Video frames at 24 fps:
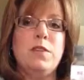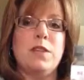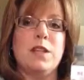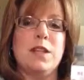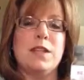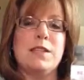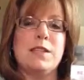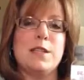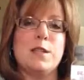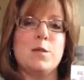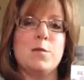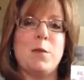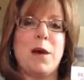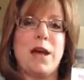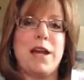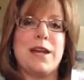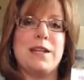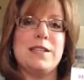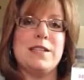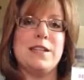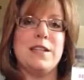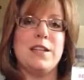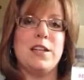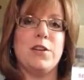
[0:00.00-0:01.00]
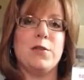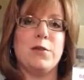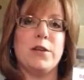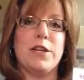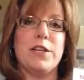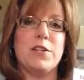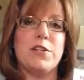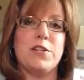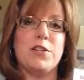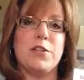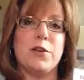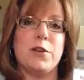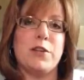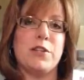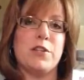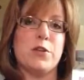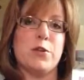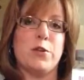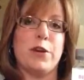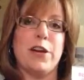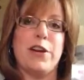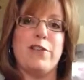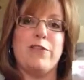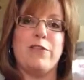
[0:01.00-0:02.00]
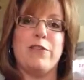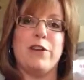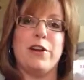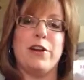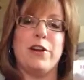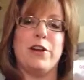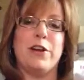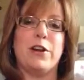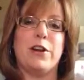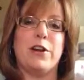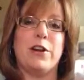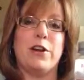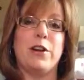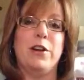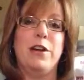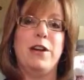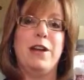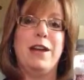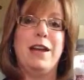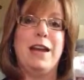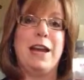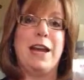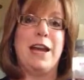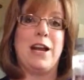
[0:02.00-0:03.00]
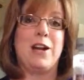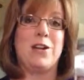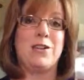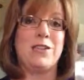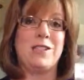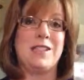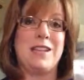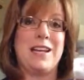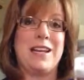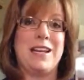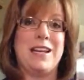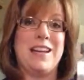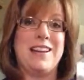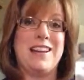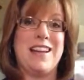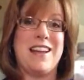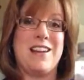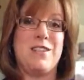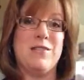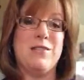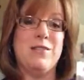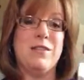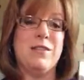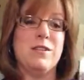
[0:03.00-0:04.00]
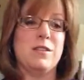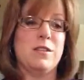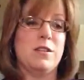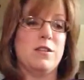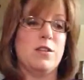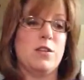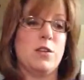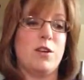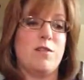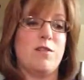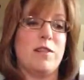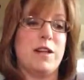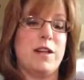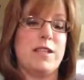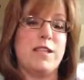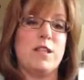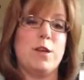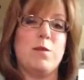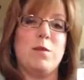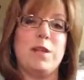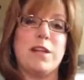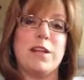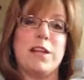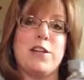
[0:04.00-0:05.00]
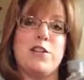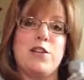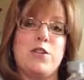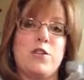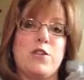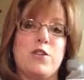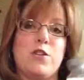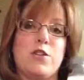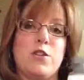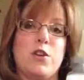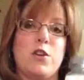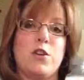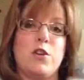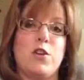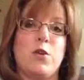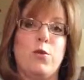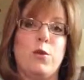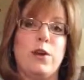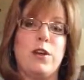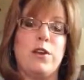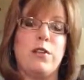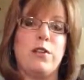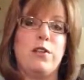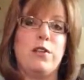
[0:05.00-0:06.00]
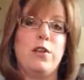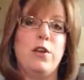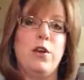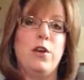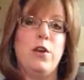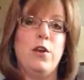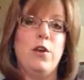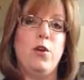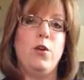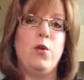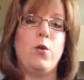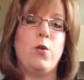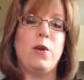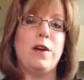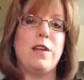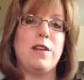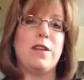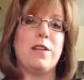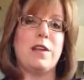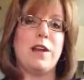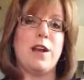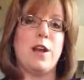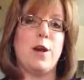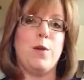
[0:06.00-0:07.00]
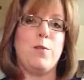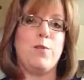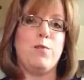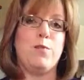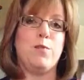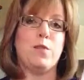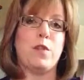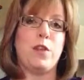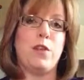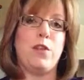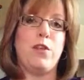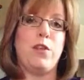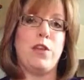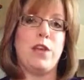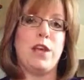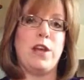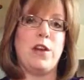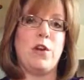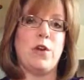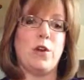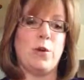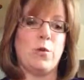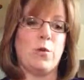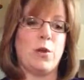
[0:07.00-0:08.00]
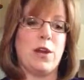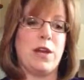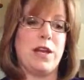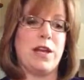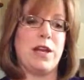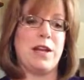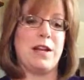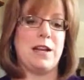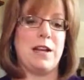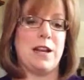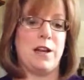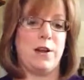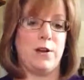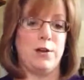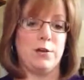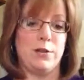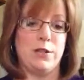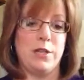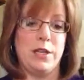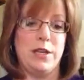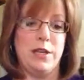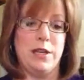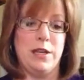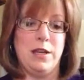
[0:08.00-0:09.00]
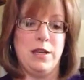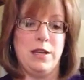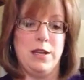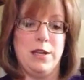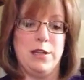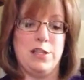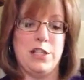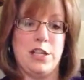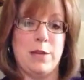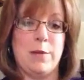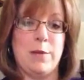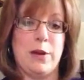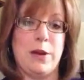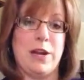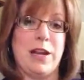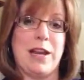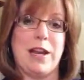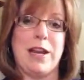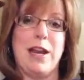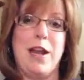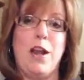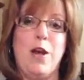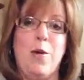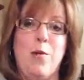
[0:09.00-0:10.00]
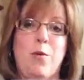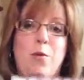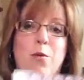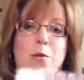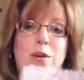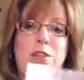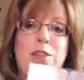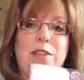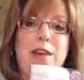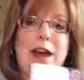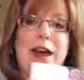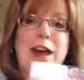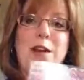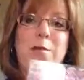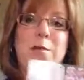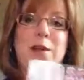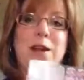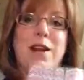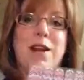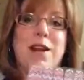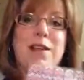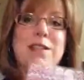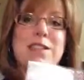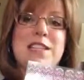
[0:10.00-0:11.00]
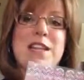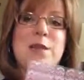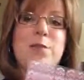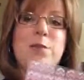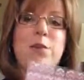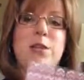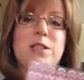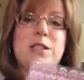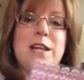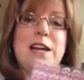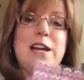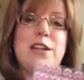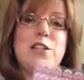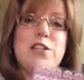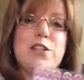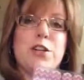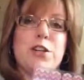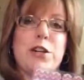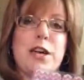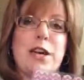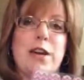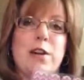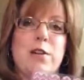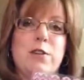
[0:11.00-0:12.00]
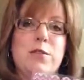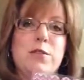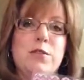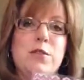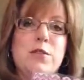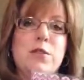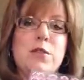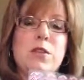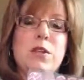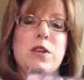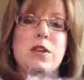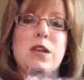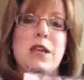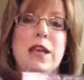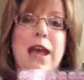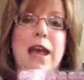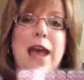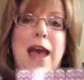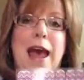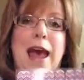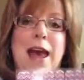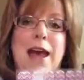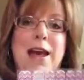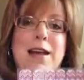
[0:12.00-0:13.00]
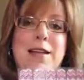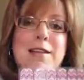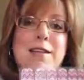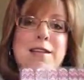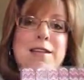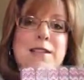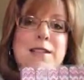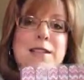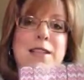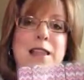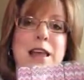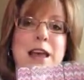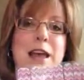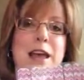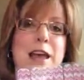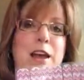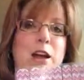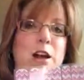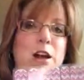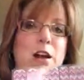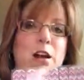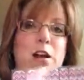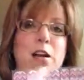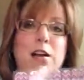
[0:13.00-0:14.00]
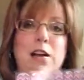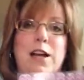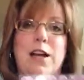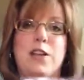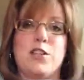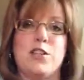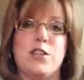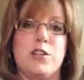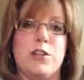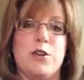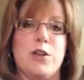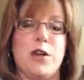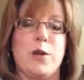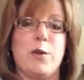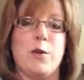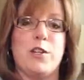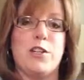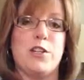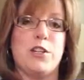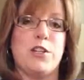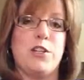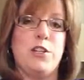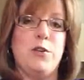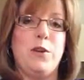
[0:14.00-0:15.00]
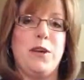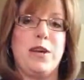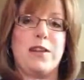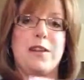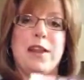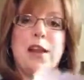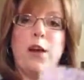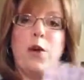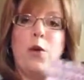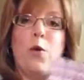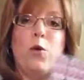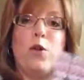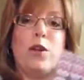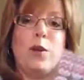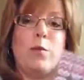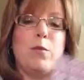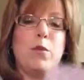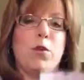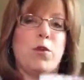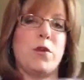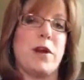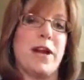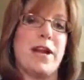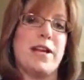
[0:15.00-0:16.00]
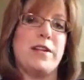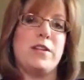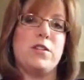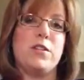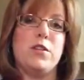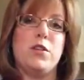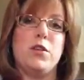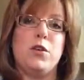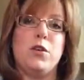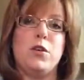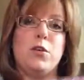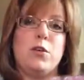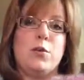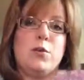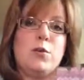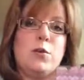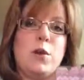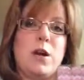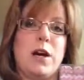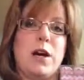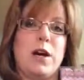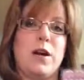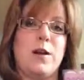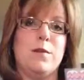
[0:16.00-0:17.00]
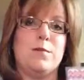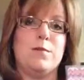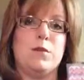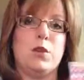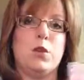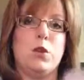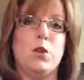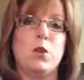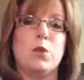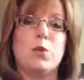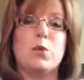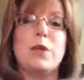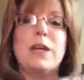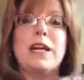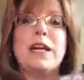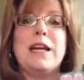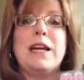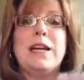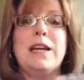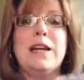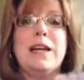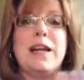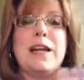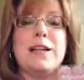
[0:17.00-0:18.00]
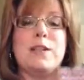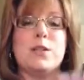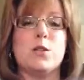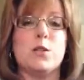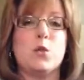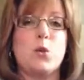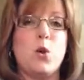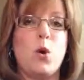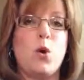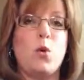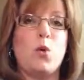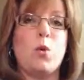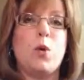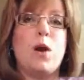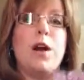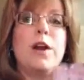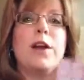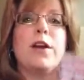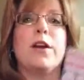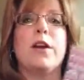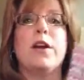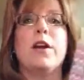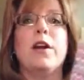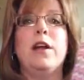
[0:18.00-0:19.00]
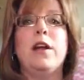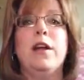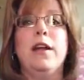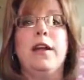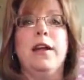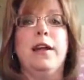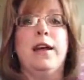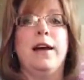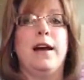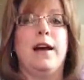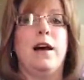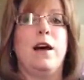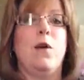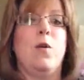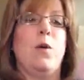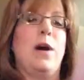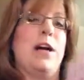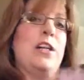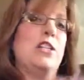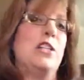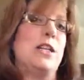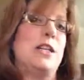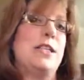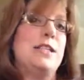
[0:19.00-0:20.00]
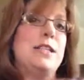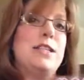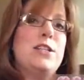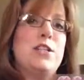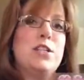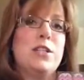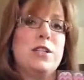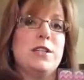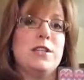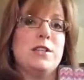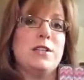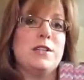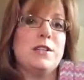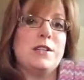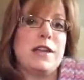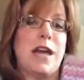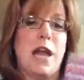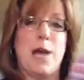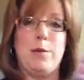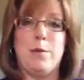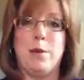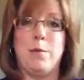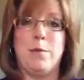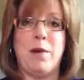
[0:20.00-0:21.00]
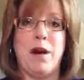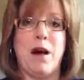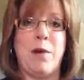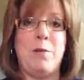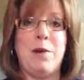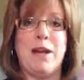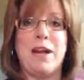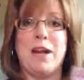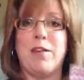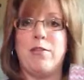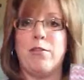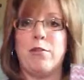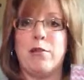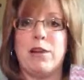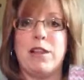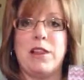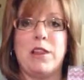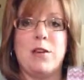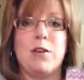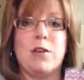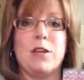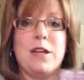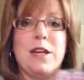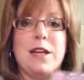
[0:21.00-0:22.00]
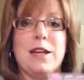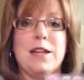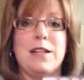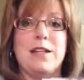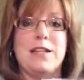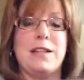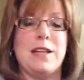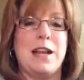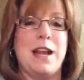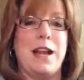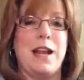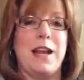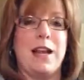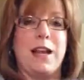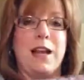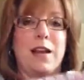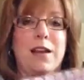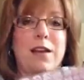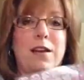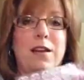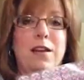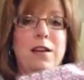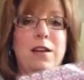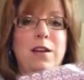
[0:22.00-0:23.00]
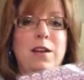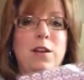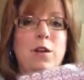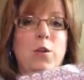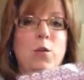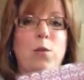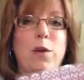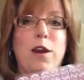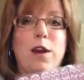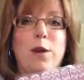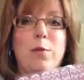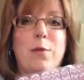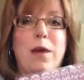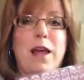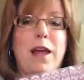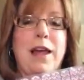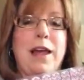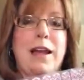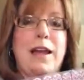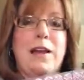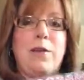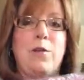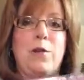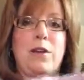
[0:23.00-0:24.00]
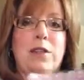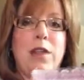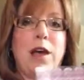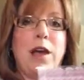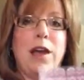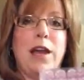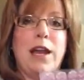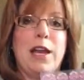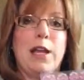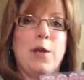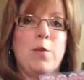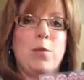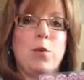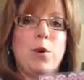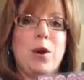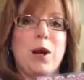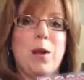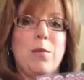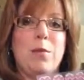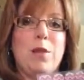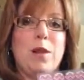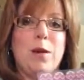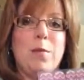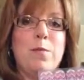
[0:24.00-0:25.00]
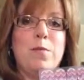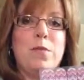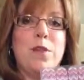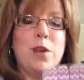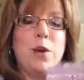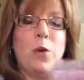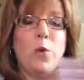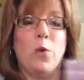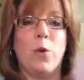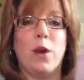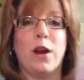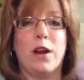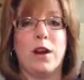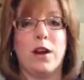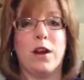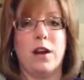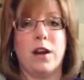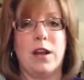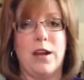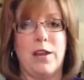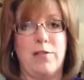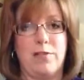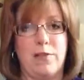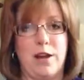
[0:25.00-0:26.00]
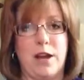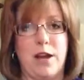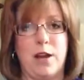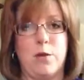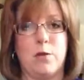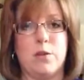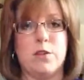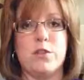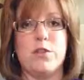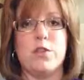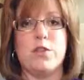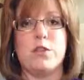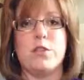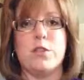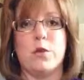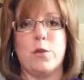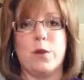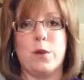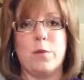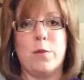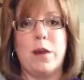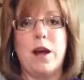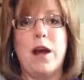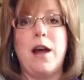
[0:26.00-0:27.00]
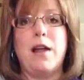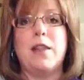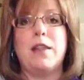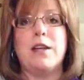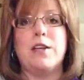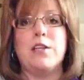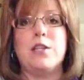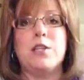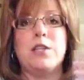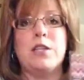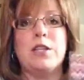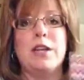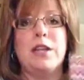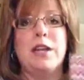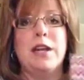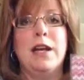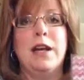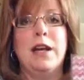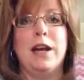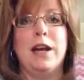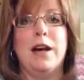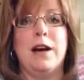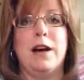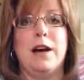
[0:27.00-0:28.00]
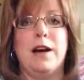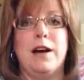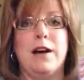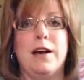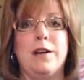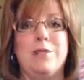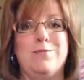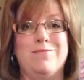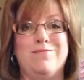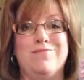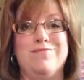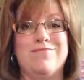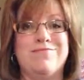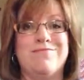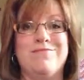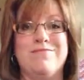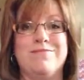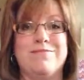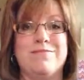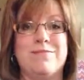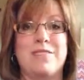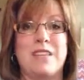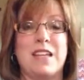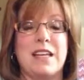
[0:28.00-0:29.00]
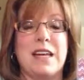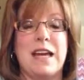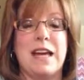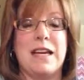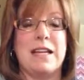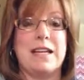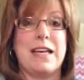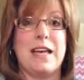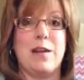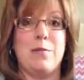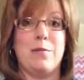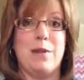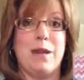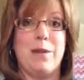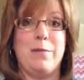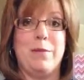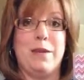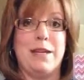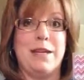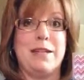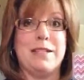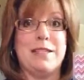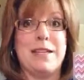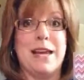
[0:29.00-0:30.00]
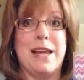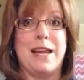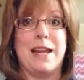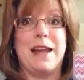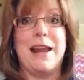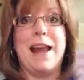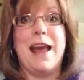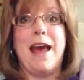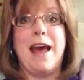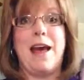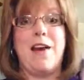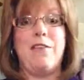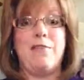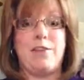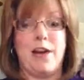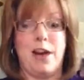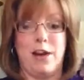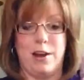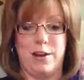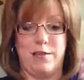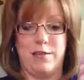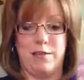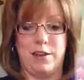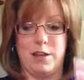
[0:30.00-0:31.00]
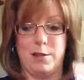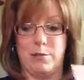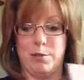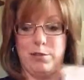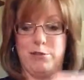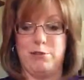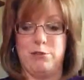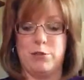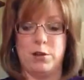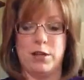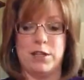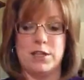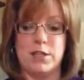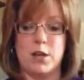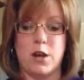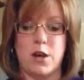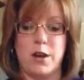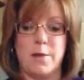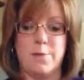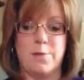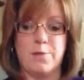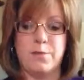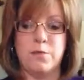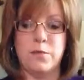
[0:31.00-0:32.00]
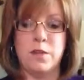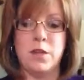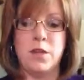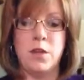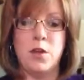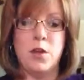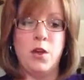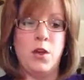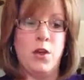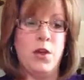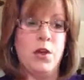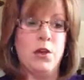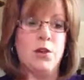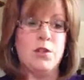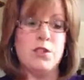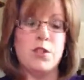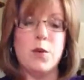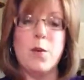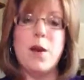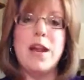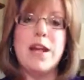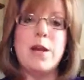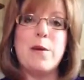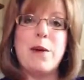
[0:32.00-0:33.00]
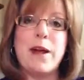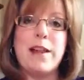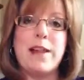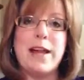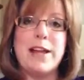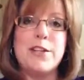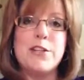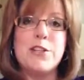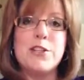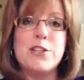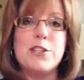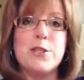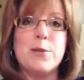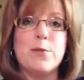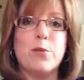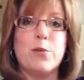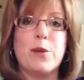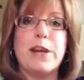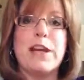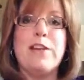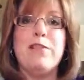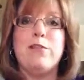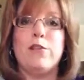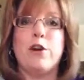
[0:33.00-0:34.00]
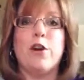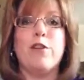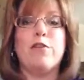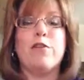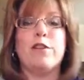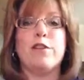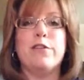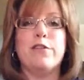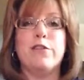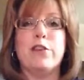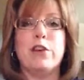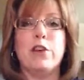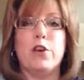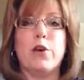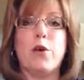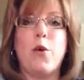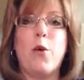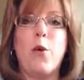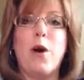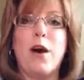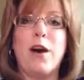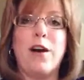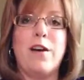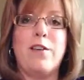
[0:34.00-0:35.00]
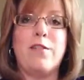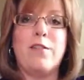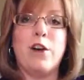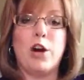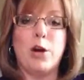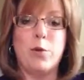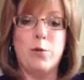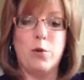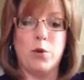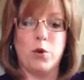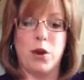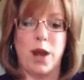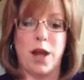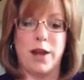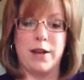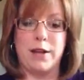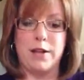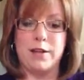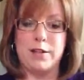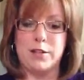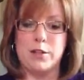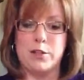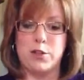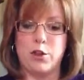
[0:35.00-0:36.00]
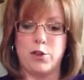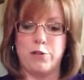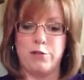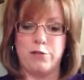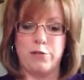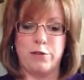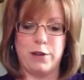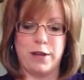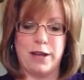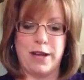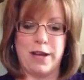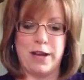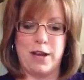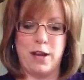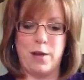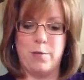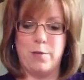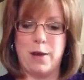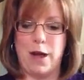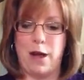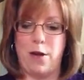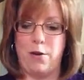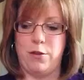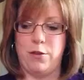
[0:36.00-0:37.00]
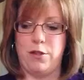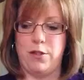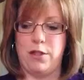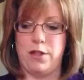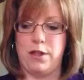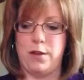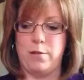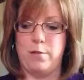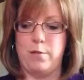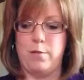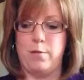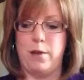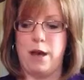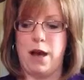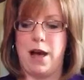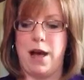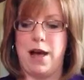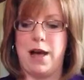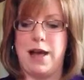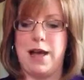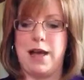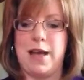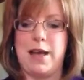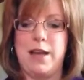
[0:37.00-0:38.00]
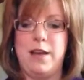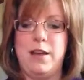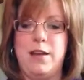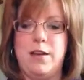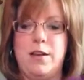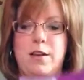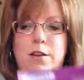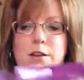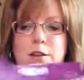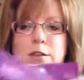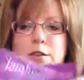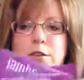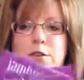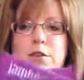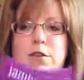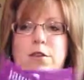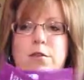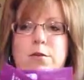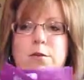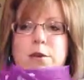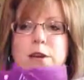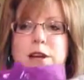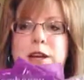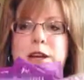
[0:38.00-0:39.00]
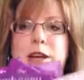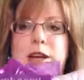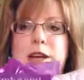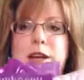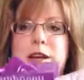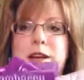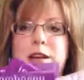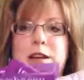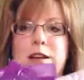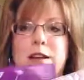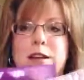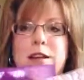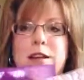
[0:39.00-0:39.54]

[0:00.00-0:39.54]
This is biotin enriched, so it's great for your hair, skin, and nails. So if that's something that you struggle with thin or breaking nails, Jamberry can help with that because they protect your nails as you're doing what you're doing. They hold up great to chlorine and salt water, washing dishes. I'm a mom, I have 3 little kids, and I can wear mine without any problem, where if I was just to wear polish, I'd get maybe a day and a half out of it before it's gone. So anyway, that's just a brief overview of our products. Don't forget about the buy 3,